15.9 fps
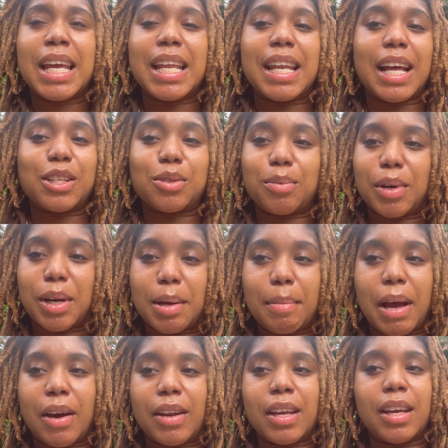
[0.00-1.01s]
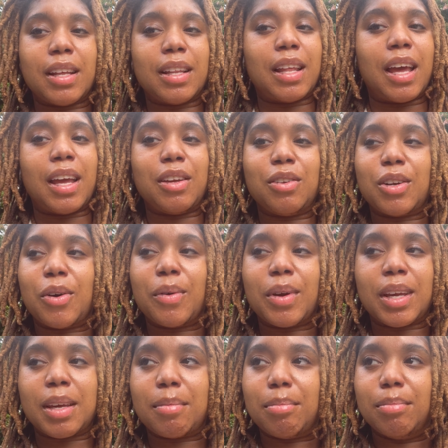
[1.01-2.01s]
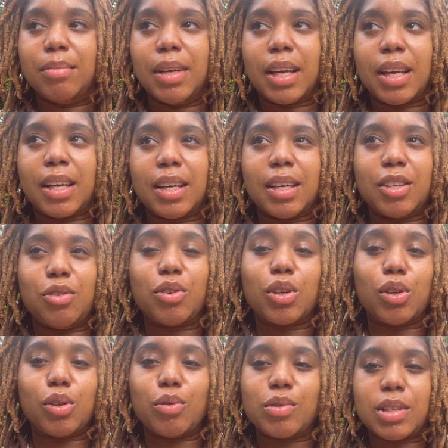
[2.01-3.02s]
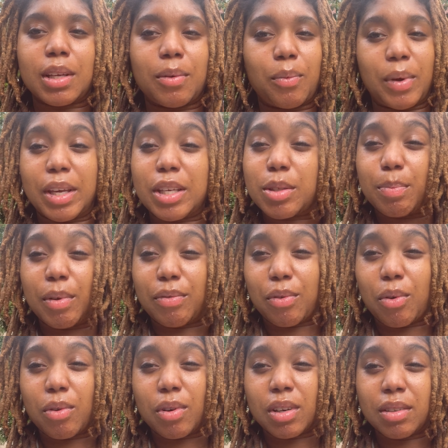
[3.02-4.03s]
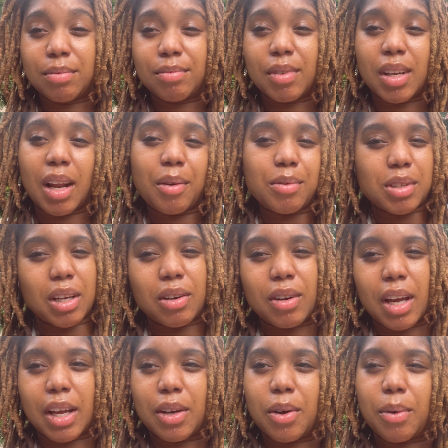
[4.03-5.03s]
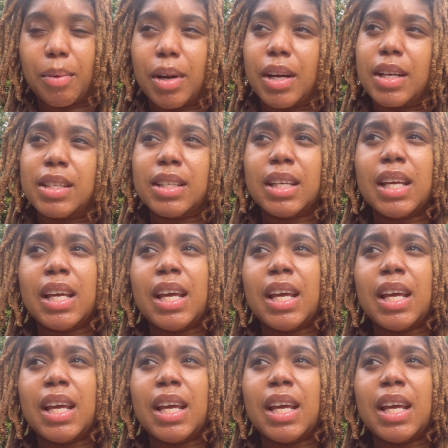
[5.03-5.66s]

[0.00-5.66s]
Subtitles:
not to worry about it, that, you could lose it weeks before, and I was like, okay, no worries.